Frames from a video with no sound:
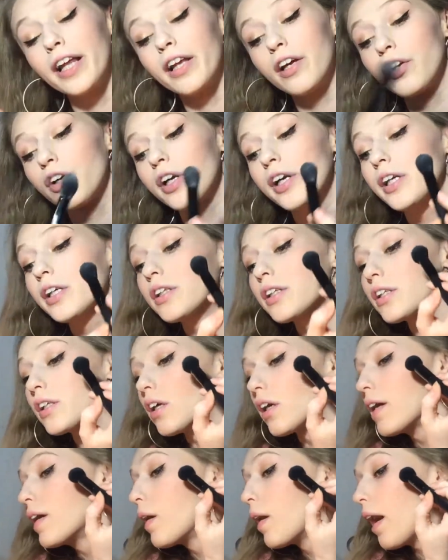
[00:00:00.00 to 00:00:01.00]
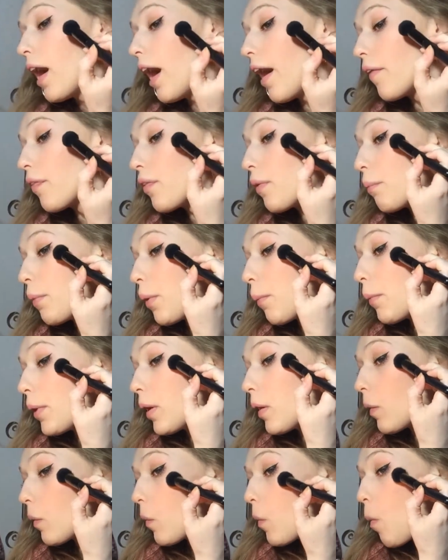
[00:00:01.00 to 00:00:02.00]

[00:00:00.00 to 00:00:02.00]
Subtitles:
highlighter is at the moment.